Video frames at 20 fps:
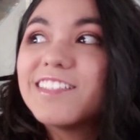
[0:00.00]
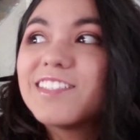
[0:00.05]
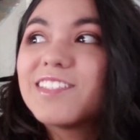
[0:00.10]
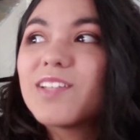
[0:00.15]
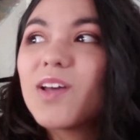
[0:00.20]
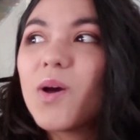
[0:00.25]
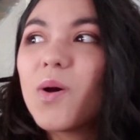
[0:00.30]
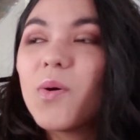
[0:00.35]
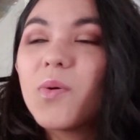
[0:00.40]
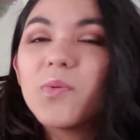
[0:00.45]

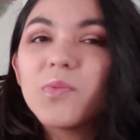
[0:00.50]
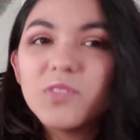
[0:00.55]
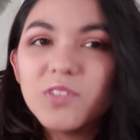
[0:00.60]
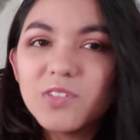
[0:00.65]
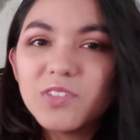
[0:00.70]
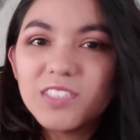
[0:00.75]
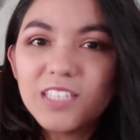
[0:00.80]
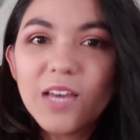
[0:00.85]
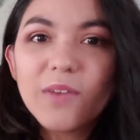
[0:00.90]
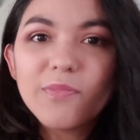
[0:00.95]
so you'll
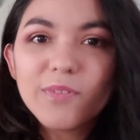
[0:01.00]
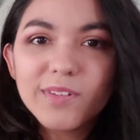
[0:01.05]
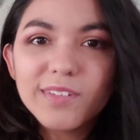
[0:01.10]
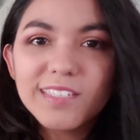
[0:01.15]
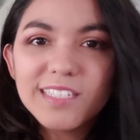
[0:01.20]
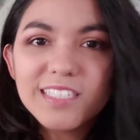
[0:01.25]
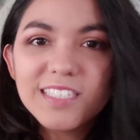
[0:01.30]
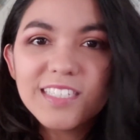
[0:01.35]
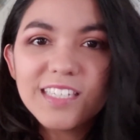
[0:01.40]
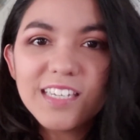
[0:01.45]

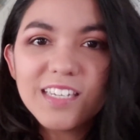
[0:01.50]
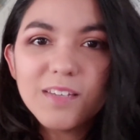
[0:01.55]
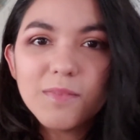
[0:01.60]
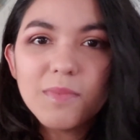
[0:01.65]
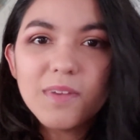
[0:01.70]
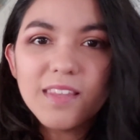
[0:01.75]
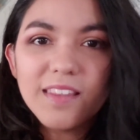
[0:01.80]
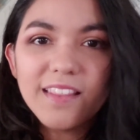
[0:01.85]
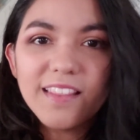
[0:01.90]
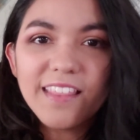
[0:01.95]
definitely see him
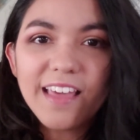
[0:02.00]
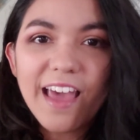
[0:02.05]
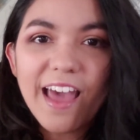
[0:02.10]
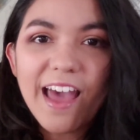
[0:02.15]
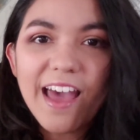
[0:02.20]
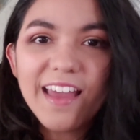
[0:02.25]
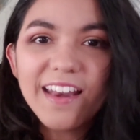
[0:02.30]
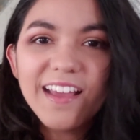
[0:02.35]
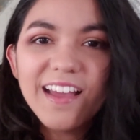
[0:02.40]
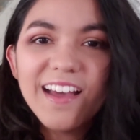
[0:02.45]
in
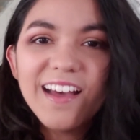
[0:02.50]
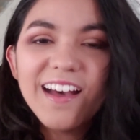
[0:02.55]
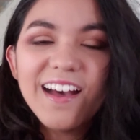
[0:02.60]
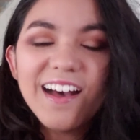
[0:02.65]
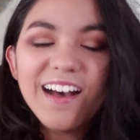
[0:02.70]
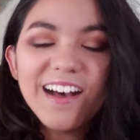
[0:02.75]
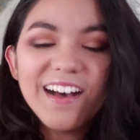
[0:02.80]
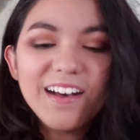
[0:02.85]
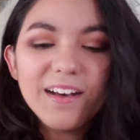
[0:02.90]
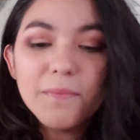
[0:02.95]

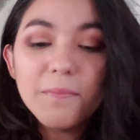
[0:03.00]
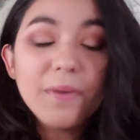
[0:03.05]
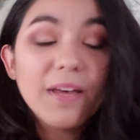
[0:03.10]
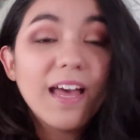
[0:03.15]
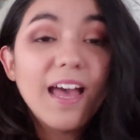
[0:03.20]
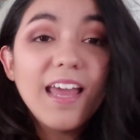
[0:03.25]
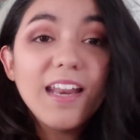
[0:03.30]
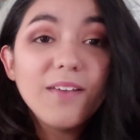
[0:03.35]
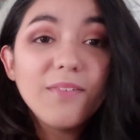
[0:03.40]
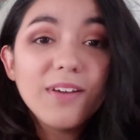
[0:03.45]
that.
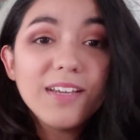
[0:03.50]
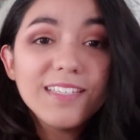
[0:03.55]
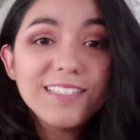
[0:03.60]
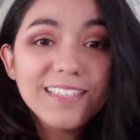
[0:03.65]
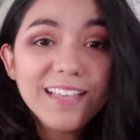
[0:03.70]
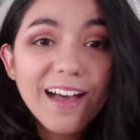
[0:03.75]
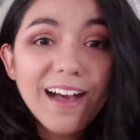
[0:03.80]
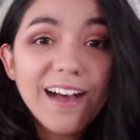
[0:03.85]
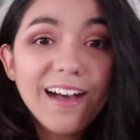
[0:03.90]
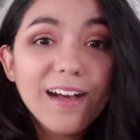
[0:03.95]
But anyways,
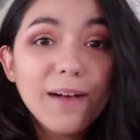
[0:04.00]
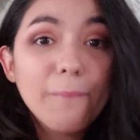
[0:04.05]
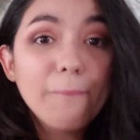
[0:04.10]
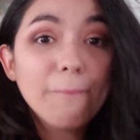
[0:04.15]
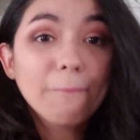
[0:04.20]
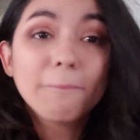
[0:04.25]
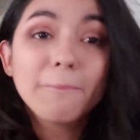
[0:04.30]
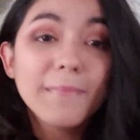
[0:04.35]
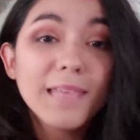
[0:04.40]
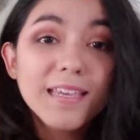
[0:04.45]

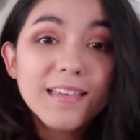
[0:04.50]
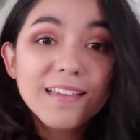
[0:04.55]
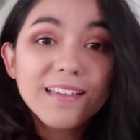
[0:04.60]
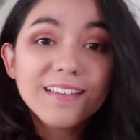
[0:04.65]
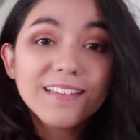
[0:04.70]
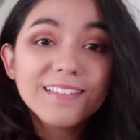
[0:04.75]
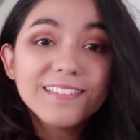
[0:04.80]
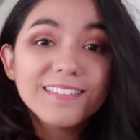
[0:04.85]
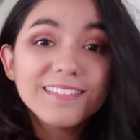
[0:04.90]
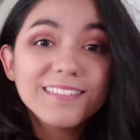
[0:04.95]
on
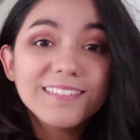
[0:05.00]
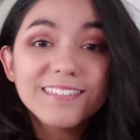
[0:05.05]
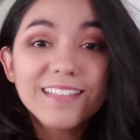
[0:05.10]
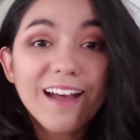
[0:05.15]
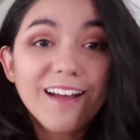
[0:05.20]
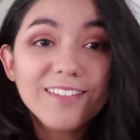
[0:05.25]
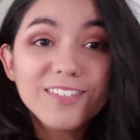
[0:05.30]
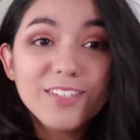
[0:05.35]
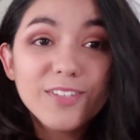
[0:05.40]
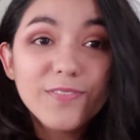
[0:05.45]
to
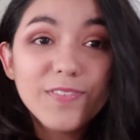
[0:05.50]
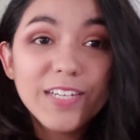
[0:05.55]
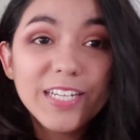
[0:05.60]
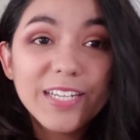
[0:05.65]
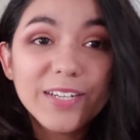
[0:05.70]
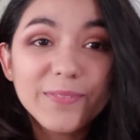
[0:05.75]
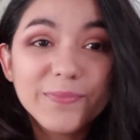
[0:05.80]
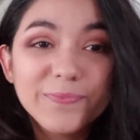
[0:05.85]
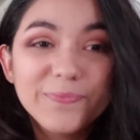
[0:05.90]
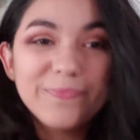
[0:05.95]
the
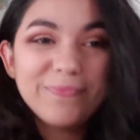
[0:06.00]
video.